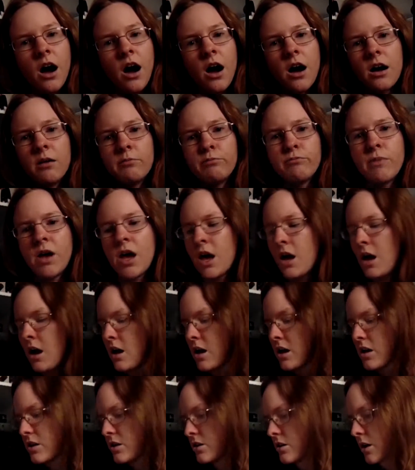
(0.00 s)

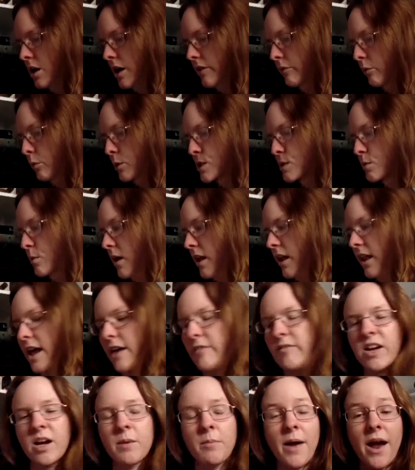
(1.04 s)
Every once in a while I'll
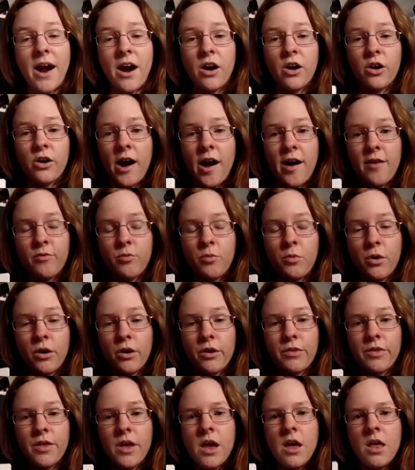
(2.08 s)
have like a paragraph
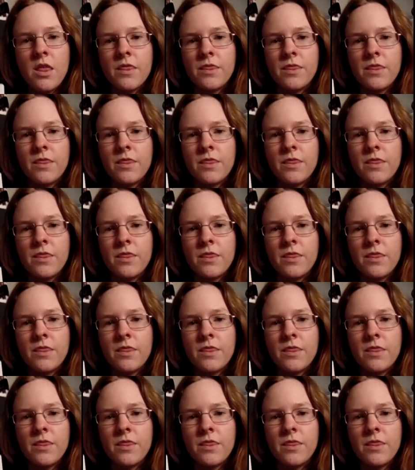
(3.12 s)
worth